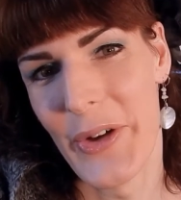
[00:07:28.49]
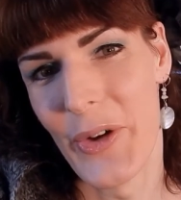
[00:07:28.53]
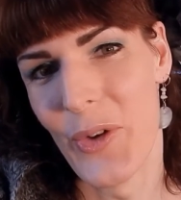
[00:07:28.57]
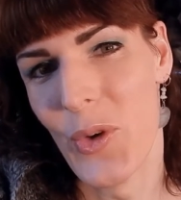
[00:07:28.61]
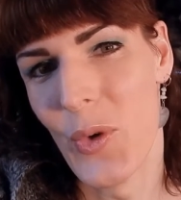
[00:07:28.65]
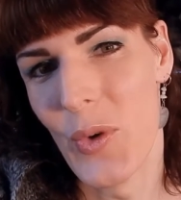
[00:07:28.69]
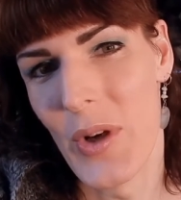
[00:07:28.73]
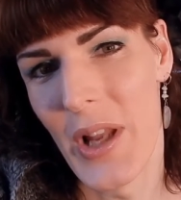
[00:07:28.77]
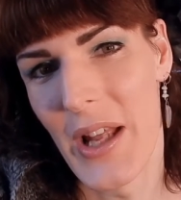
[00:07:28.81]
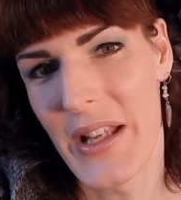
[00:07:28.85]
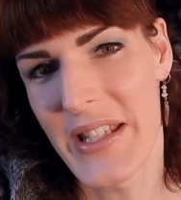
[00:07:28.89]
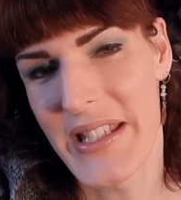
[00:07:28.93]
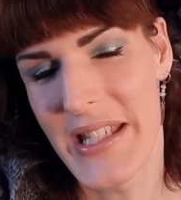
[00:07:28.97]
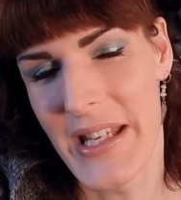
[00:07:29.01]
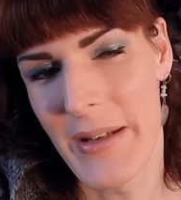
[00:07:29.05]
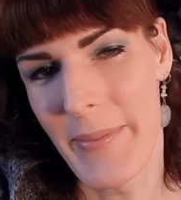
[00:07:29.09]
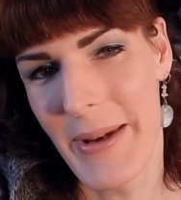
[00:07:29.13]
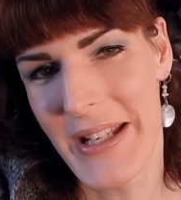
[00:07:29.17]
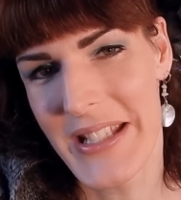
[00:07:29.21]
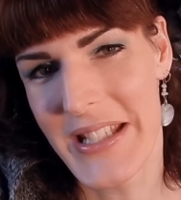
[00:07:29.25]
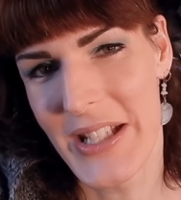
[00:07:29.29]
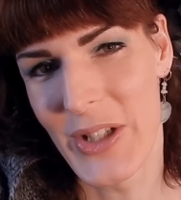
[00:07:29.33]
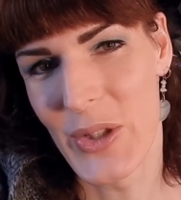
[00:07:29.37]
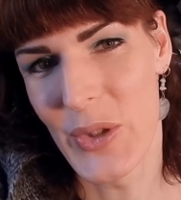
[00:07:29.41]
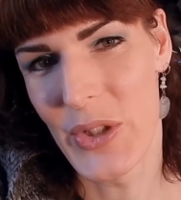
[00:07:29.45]
all our
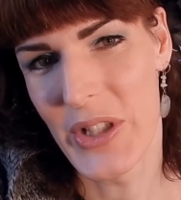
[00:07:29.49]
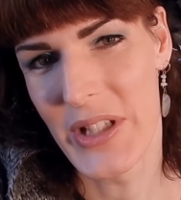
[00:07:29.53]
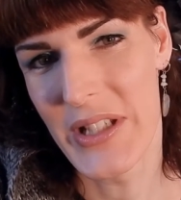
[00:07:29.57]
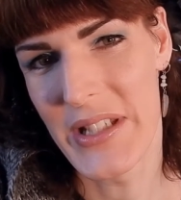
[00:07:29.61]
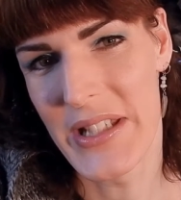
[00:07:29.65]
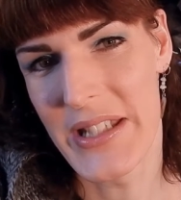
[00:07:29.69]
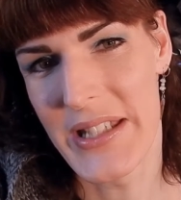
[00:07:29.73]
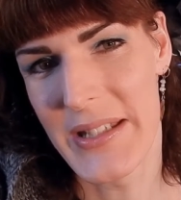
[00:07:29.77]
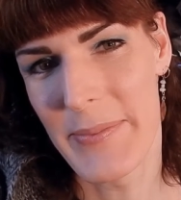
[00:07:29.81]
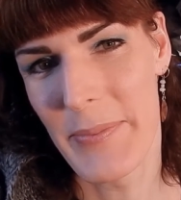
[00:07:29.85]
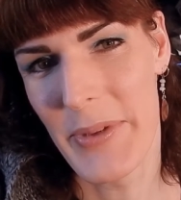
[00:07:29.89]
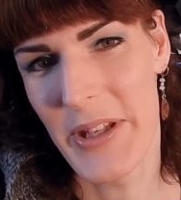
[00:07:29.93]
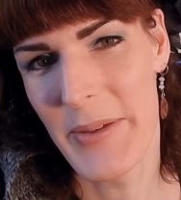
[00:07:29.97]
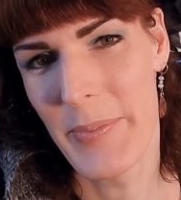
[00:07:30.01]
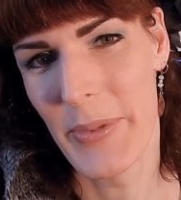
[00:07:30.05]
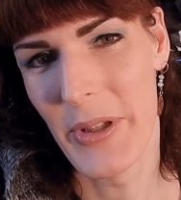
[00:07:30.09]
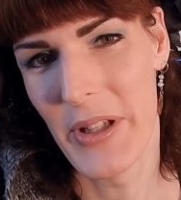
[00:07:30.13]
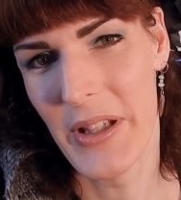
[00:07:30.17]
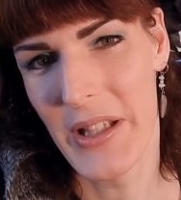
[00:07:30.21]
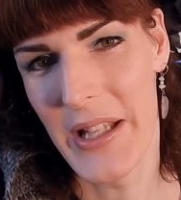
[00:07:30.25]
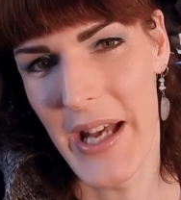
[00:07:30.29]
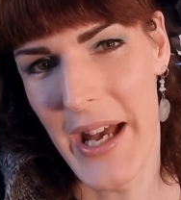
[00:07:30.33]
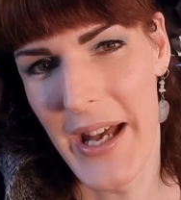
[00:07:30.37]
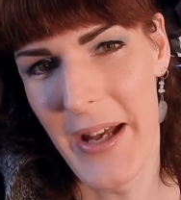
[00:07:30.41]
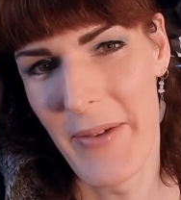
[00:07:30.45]
cinematic audience
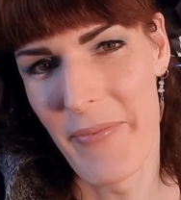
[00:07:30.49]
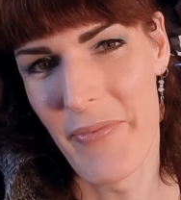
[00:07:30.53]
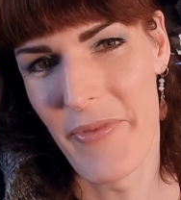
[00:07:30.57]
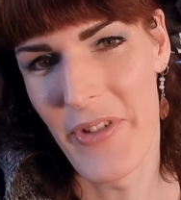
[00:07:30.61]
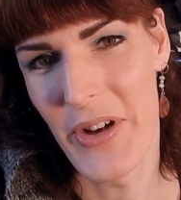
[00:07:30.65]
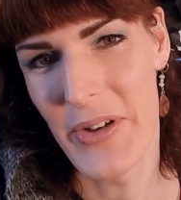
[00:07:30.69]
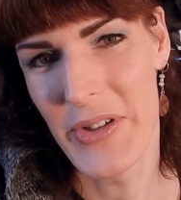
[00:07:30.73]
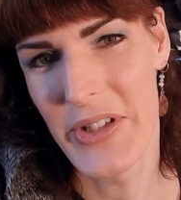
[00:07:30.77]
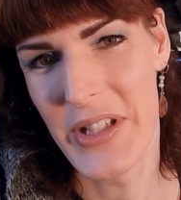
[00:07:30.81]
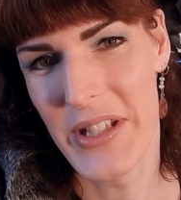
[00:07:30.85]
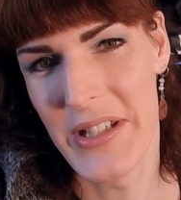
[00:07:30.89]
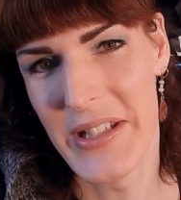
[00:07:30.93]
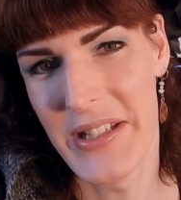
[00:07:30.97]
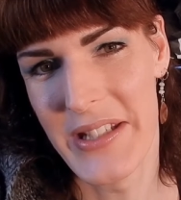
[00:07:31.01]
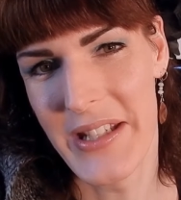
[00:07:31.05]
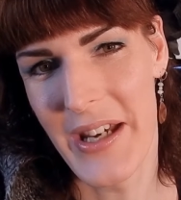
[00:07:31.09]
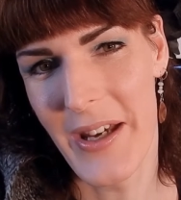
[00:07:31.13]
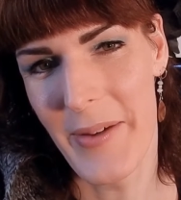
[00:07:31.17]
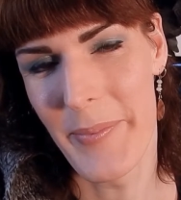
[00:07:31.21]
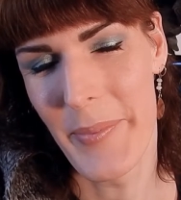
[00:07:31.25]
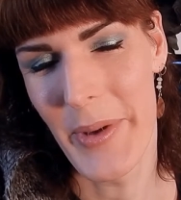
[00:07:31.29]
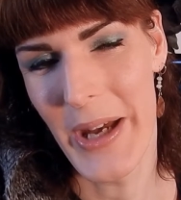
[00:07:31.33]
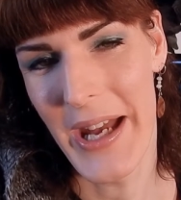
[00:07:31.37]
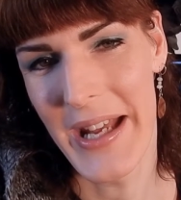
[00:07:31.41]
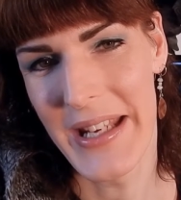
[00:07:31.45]
people voted it
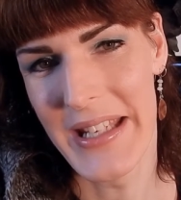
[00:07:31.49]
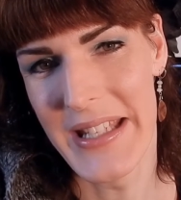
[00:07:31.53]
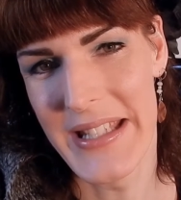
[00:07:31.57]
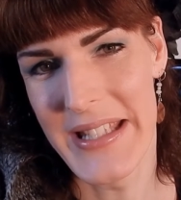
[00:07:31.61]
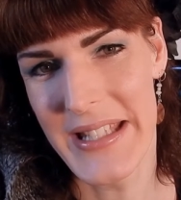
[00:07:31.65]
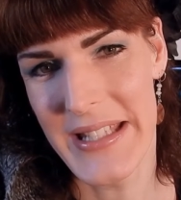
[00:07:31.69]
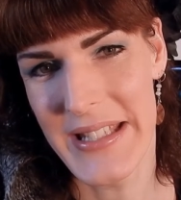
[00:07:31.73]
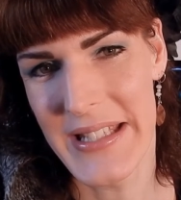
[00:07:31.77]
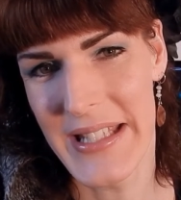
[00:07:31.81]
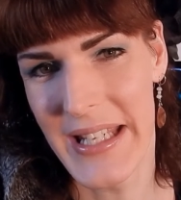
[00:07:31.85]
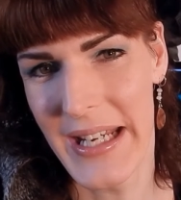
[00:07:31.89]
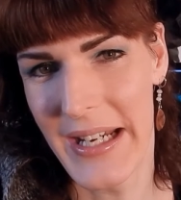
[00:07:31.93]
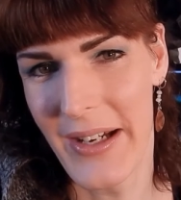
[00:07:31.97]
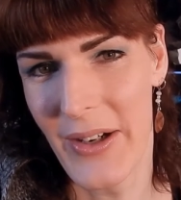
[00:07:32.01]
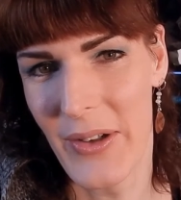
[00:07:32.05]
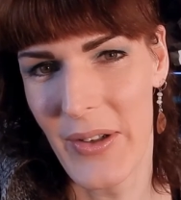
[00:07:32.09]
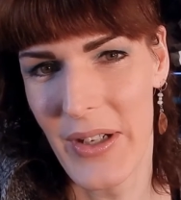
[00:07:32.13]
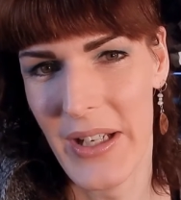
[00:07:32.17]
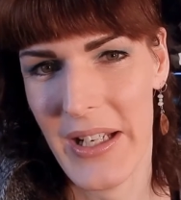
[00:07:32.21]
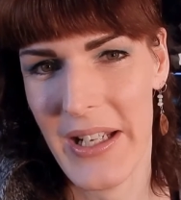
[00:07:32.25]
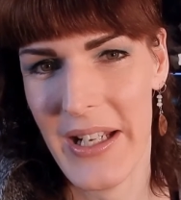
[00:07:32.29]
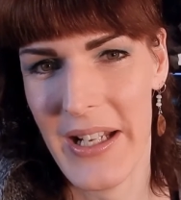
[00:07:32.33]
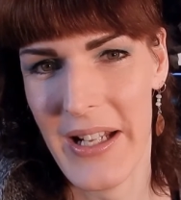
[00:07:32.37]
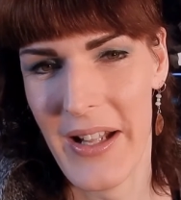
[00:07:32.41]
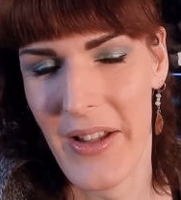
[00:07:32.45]
up, and it's
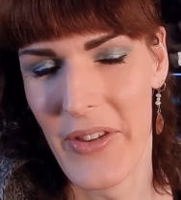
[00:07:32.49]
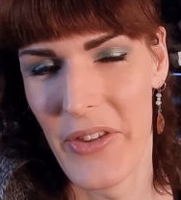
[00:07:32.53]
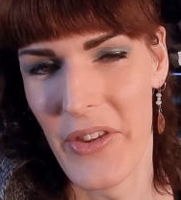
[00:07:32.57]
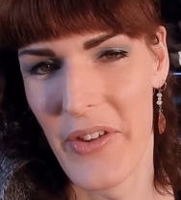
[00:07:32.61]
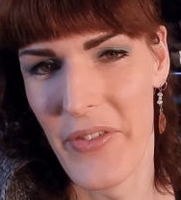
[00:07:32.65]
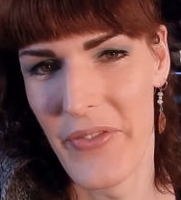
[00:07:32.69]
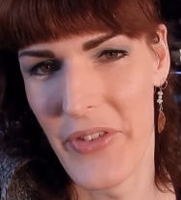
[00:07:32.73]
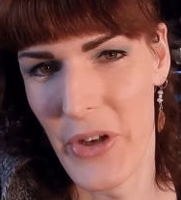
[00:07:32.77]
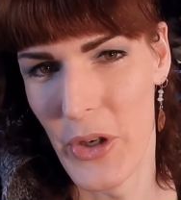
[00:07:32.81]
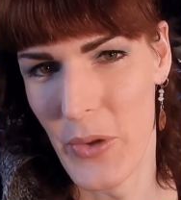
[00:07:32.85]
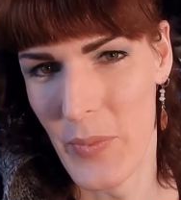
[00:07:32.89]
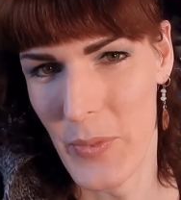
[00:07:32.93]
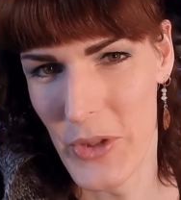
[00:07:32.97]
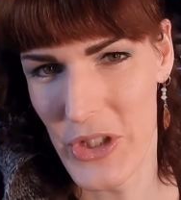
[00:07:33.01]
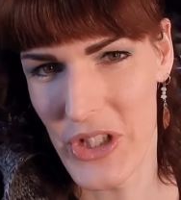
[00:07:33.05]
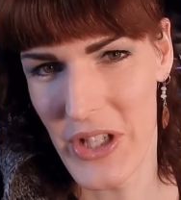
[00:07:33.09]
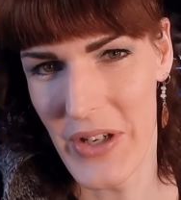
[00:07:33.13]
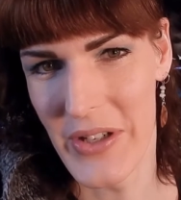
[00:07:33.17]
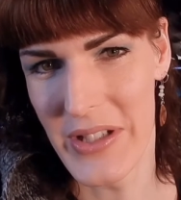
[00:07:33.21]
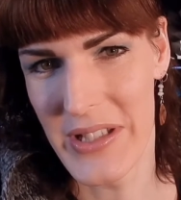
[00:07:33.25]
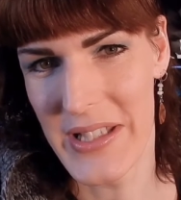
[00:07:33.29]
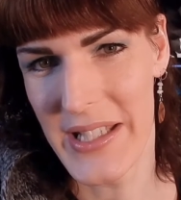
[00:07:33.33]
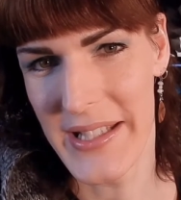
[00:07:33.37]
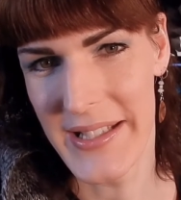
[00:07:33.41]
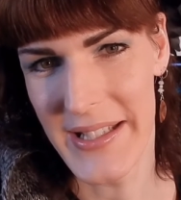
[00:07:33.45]
now the film we're
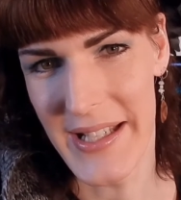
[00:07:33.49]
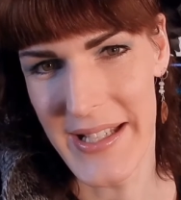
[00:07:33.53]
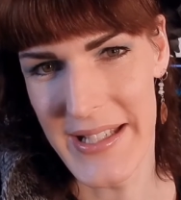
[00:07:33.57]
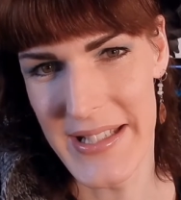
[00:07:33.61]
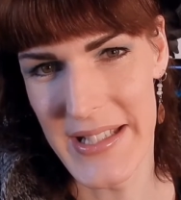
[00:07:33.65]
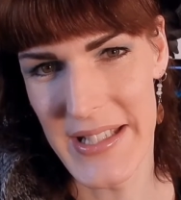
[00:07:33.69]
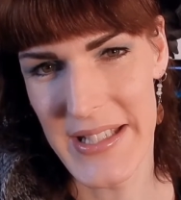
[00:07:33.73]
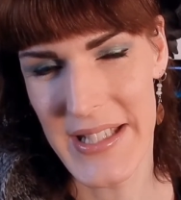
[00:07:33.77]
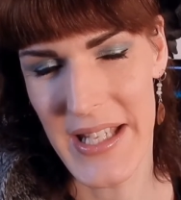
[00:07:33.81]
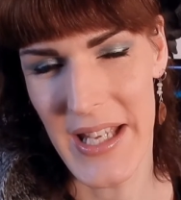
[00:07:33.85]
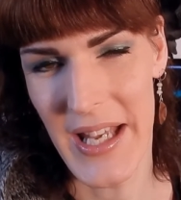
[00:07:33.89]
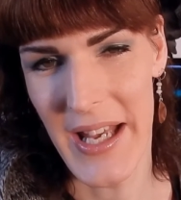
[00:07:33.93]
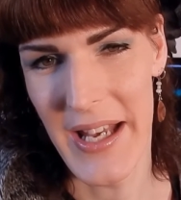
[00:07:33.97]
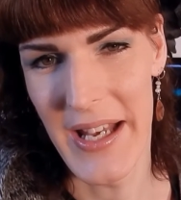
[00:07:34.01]
showing tonight.